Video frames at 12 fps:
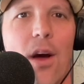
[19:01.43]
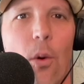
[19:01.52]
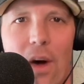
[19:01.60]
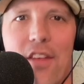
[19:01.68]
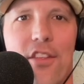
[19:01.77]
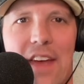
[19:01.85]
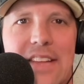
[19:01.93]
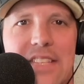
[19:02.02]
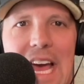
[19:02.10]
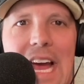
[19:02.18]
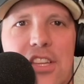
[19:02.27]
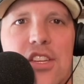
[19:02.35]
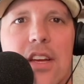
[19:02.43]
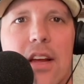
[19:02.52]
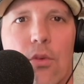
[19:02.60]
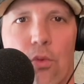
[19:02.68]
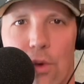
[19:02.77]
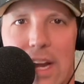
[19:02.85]
whether that's
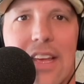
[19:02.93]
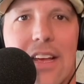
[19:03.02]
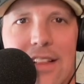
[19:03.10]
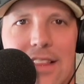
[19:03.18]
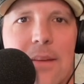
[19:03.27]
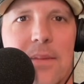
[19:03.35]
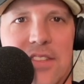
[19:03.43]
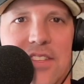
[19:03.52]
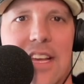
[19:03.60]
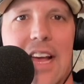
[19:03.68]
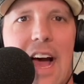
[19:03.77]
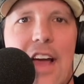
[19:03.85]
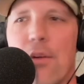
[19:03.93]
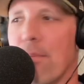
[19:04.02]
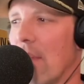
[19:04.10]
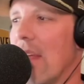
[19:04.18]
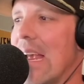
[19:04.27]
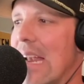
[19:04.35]
actually Ricky Clemens, the guy who
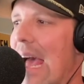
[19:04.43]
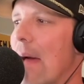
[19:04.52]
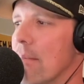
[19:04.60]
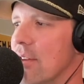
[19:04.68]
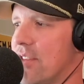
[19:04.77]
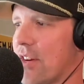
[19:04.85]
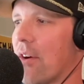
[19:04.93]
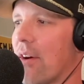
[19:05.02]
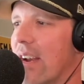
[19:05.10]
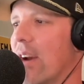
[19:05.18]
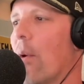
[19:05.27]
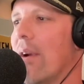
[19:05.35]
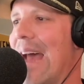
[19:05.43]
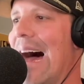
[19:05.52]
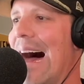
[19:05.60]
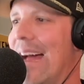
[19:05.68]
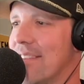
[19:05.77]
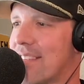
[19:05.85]
played at Missouri, or
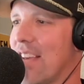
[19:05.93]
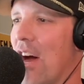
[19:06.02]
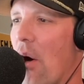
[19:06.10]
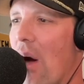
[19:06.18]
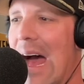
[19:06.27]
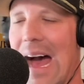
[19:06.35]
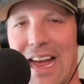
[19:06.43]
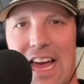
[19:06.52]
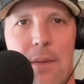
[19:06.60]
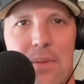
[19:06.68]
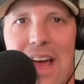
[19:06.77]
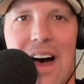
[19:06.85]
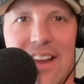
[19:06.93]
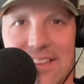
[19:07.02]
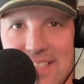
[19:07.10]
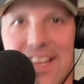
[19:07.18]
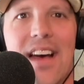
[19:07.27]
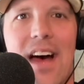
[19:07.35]
not. So I got to be
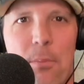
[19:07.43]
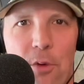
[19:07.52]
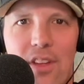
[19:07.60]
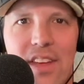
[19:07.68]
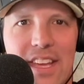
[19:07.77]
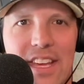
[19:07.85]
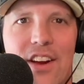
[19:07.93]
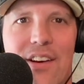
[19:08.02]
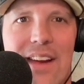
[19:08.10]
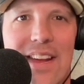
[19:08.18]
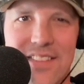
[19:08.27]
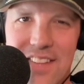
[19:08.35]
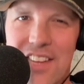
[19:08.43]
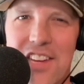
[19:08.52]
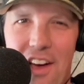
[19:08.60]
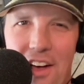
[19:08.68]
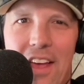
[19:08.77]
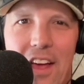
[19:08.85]
honest, I'm really curious. Can
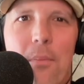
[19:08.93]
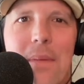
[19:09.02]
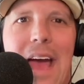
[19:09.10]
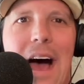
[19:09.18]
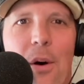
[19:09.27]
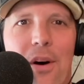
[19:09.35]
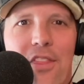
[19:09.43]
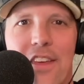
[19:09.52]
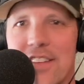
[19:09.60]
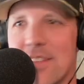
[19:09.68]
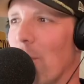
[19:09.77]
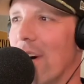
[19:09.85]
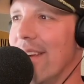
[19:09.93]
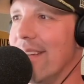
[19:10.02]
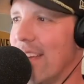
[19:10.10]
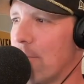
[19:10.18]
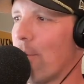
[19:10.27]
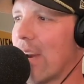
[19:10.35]
y'all help me out with this one?
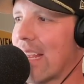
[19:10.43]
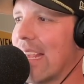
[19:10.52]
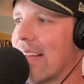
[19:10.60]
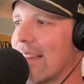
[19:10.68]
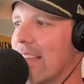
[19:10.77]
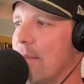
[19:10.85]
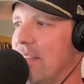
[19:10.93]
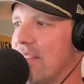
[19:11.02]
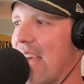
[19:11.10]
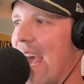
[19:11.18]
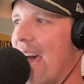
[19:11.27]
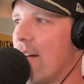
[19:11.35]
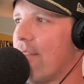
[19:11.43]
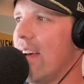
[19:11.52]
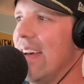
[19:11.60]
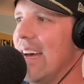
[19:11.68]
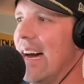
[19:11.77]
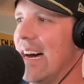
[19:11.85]
Did Ricky Clemens have
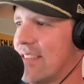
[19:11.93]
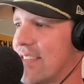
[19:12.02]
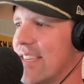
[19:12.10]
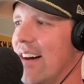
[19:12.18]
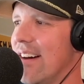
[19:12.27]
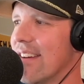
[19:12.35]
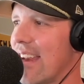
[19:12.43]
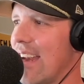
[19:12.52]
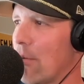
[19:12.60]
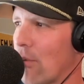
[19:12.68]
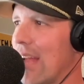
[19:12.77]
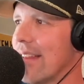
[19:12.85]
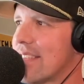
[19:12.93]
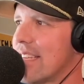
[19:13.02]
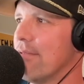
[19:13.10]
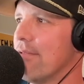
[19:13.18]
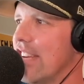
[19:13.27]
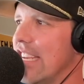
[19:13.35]
a son at a
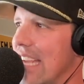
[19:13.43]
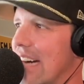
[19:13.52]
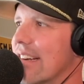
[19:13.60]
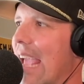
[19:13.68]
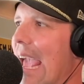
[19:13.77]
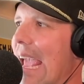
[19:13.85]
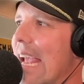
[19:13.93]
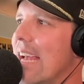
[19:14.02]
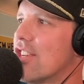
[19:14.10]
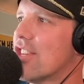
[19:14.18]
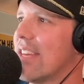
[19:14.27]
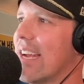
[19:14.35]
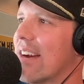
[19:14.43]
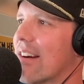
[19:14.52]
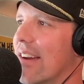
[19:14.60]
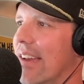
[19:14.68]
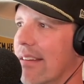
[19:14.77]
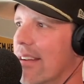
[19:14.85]
relatively young age
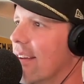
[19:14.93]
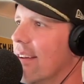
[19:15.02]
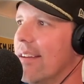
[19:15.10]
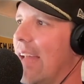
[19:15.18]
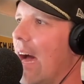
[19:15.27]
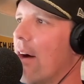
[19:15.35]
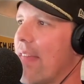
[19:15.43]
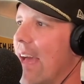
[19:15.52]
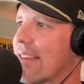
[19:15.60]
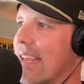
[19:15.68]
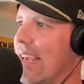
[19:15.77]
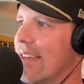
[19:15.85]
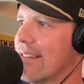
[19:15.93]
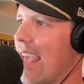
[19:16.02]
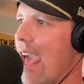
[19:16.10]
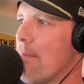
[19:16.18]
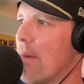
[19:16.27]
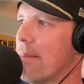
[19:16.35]
there, and now that kid
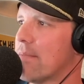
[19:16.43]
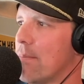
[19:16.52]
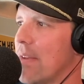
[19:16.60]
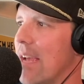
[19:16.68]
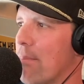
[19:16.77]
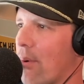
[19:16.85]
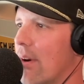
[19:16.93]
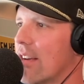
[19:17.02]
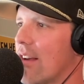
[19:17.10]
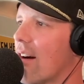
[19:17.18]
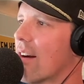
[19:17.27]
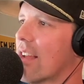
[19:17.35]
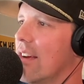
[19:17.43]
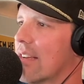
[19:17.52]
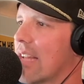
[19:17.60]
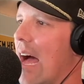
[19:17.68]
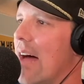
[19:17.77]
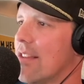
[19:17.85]
came up to be a pretty darn
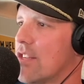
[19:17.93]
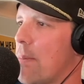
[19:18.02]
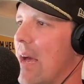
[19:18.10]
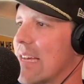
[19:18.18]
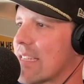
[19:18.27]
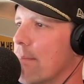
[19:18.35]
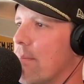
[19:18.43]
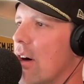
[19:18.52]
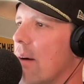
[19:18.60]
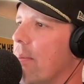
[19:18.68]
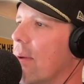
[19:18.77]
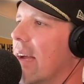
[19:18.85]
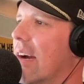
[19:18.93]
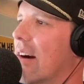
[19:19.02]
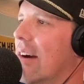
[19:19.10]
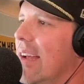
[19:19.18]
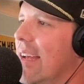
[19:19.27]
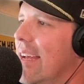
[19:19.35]
good college basketball
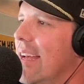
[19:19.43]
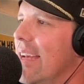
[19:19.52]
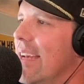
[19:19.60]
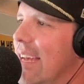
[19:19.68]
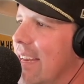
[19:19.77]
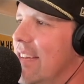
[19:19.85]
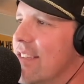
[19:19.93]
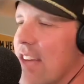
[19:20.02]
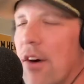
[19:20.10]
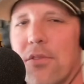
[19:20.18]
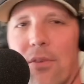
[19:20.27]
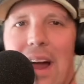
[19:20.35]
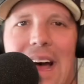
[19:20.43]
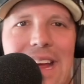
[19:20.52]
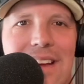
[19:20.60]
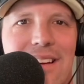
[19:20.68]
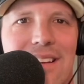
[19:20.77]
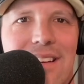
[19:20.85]
player in his own
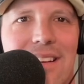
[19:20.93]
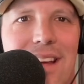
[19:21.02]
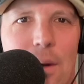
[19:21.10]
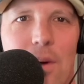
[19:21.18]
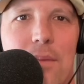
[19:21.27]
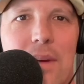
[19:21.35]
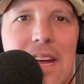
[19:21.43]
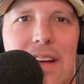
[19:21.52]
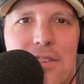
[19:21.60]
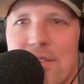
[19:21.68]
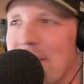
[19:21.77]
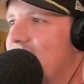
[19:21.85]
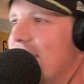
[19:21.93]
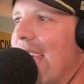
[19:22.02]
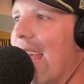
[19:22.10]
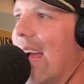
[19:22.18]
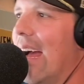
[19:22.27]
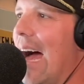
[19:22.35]
right? It would be
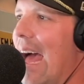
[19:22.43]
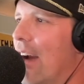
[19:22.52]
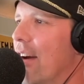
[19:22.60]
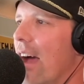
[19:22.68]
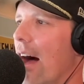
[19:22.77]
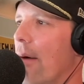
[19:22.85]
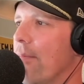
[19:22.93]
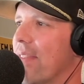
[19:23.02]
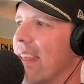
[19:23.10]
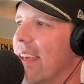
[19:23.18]
interesting. I don't know.